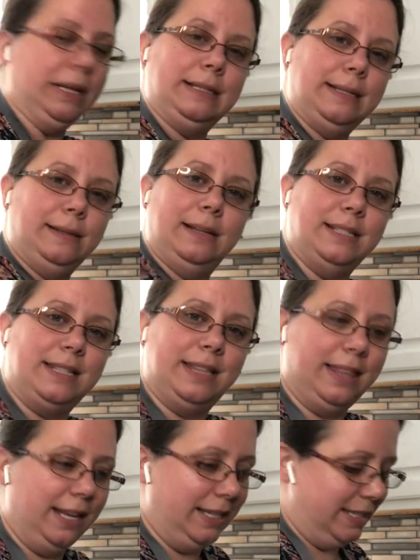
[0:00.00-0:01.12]
mixing. That's the
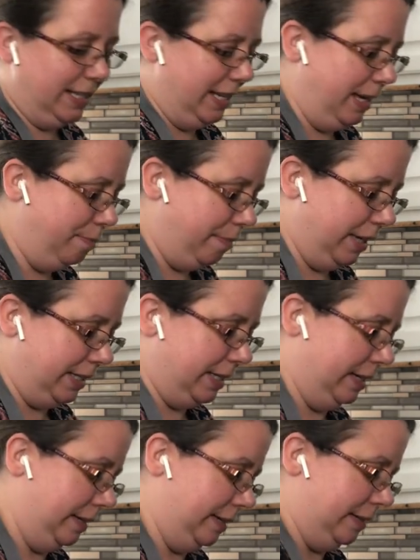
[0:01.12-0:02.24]
thing, is keep mixing.